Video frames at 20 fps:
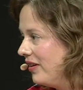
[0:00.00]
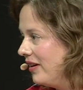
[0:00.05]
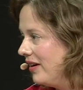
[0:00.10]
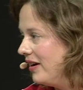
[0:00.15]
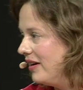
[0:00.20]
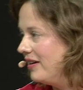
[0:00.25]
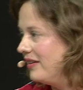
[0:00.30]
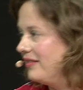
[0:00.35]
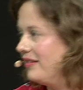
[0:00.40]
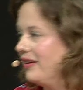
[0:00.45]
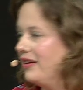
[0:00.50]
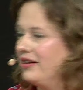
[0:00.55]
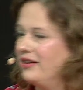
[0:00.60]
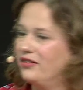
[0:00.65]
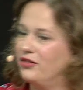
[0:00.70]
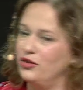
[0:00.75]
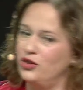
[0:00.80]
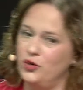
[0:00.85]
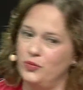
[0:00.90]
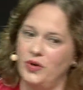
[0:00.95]
And I think
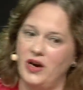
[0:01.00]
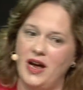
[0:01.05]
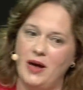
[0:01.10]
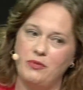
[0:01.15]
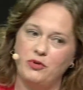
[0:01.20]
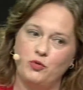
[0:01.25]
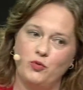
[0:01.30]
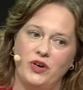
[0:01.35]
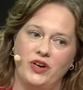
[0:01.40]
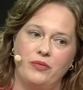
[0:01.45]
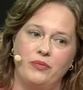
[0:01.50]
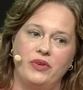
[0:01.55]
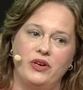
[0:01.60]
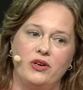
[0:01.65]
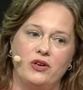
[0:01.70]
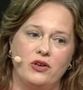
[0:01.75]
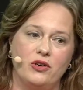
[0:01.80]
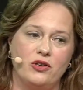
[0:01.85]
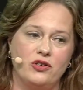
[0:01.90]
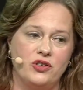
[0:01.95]
the super apps win
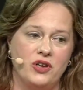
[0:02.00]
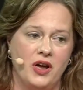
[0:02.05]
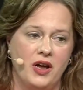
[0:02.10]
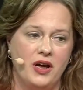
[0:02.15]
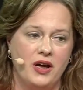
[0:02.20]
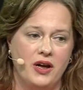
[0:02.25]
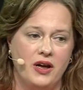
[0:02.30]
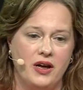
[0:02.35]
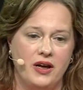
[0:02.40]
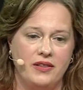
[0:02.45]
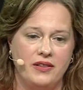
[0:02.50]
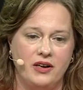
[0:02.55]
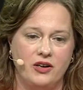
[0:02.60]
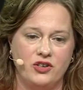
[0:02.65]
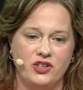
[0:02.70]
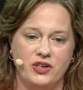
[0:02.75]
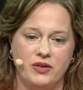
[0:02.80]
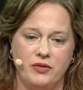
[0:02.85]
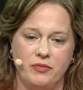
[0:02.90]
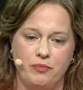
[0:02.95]
because
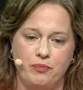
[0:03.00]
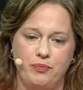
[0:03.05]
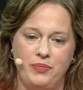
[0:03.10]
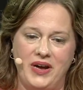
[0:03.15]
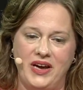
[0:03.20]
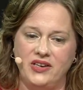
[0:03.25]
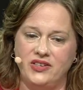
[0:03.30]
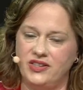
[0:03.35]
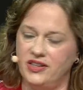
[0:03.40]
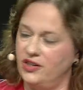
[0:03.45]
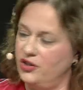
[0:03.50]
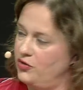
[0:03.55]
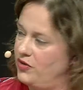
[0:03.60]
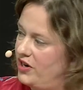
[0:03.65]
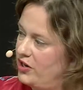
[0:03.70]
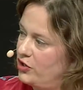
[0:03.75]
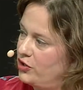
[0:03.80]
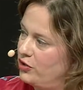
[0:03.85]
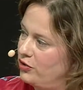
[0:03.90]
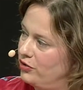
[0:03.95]
there's a basic
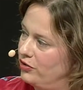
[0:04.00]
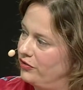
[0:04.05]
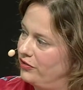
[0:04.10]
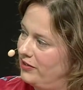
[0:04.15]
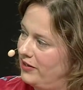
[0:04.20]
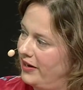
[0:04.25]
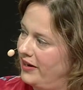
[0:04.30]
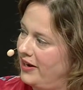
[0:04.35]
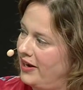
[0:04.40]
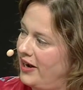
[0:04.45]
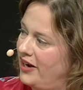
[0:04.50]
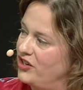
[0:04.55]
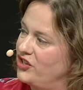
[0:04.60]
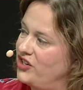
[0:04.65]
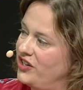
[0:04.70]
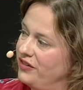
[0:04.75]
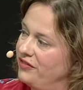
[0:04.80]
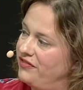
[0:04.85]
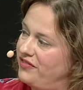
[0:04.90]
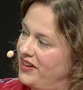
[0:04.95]
threshold, like a
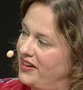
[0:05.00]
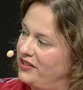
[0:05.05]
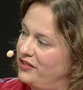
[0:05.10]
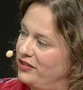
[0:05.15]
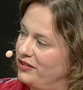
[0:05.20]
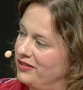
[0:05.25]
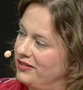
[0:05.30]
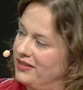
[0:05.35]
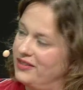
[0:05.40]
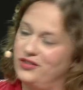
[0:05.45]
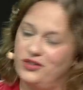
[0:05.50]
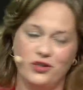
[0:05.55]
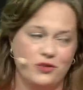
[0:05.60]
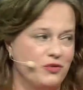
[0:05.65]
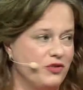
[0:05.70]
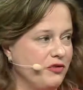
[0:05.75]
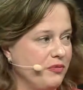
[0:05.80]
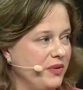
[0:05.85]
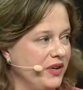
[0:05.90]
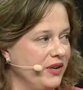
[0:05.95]
hygiene factor in
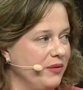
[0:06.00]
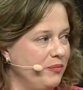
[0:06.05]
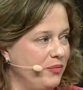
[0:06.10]
terms of being